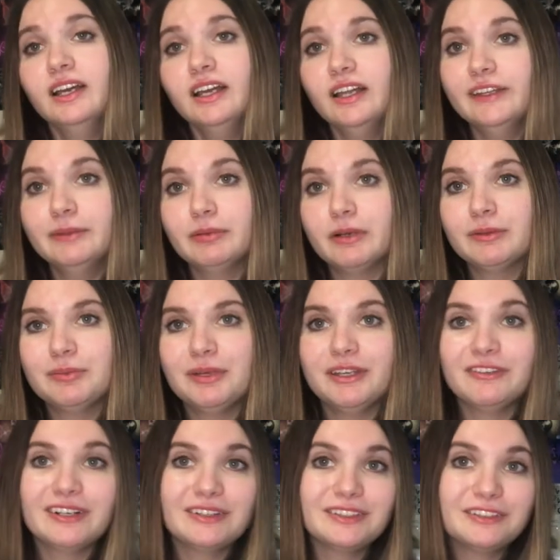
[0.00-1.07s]
And they probably pay
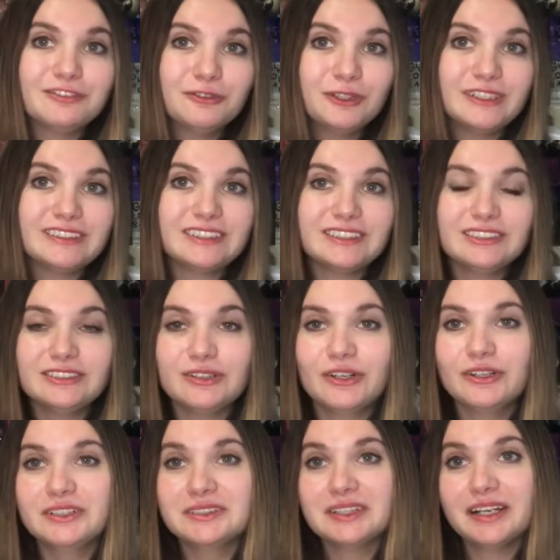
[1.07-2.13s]
around like
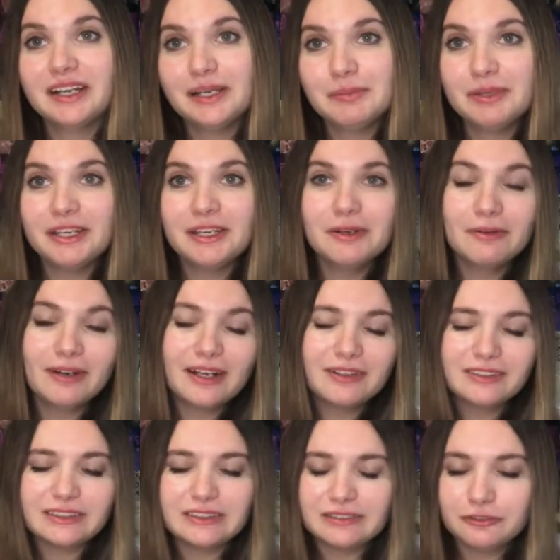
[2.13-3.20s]
$46. I paid around
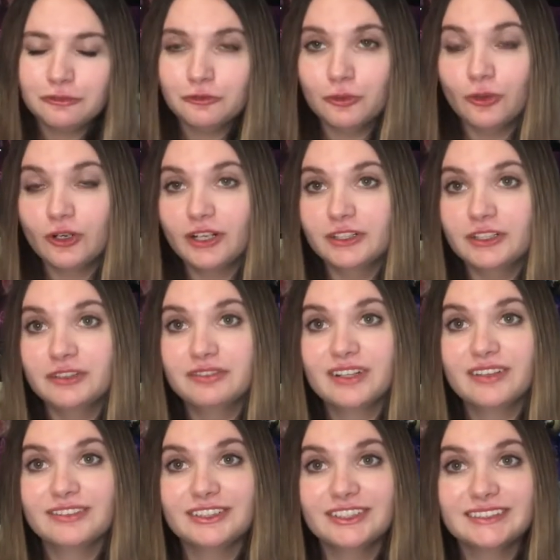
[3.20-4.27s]
like $400,
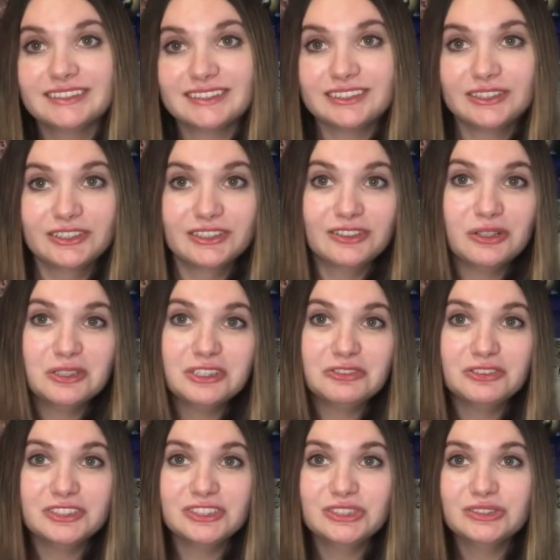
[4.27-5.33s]
$500, $600 for
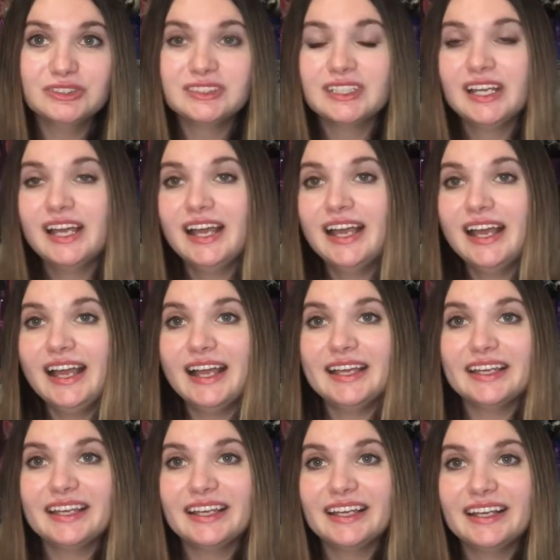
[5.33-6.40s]
dues.
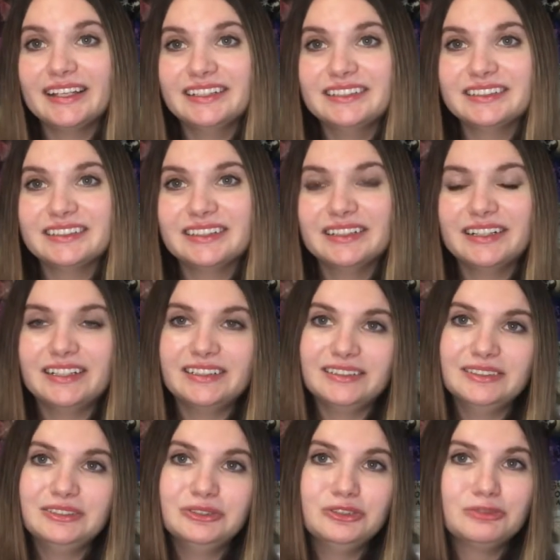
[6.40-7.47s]
And the
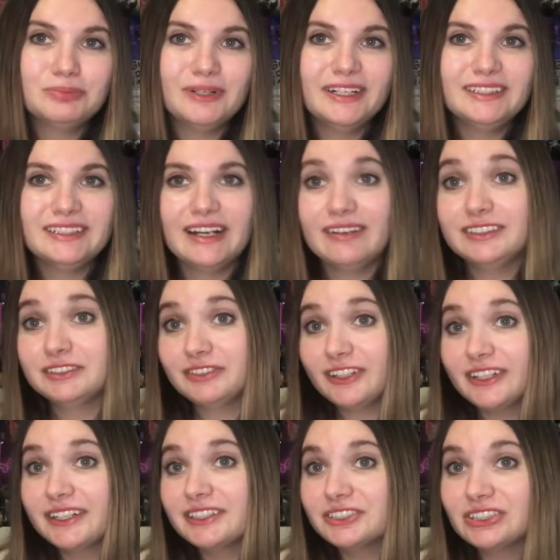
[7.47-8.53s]
dues breakdown is
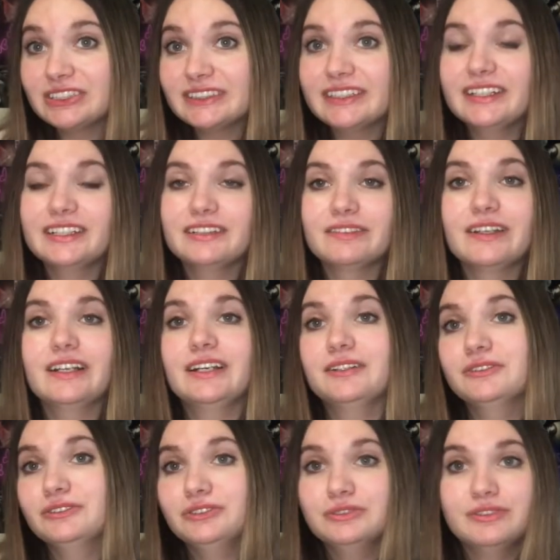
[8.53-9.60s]
very interesting.
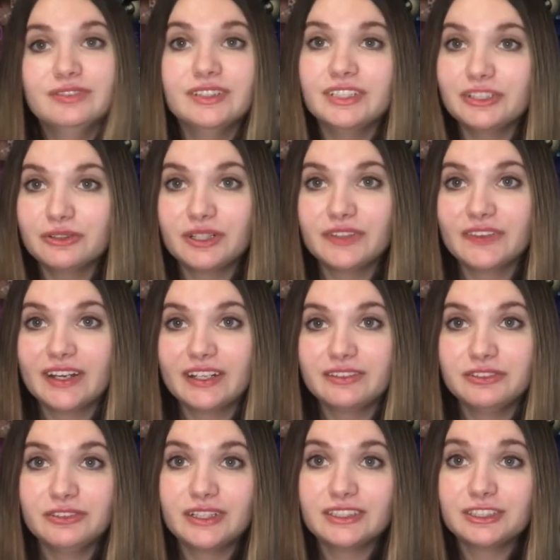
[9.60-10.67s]
I'll do a video on that if
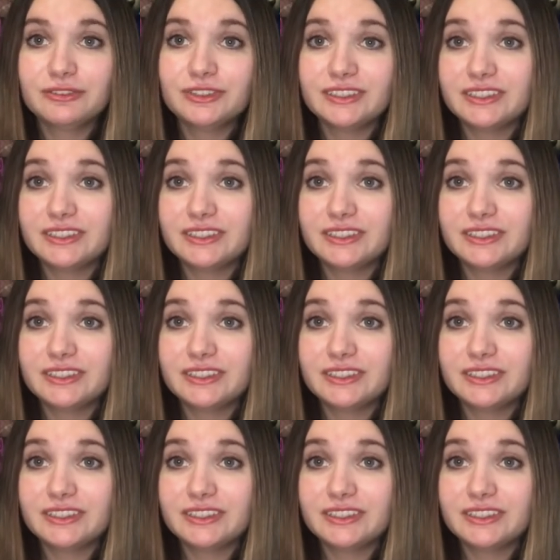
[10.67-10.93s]
you guys are really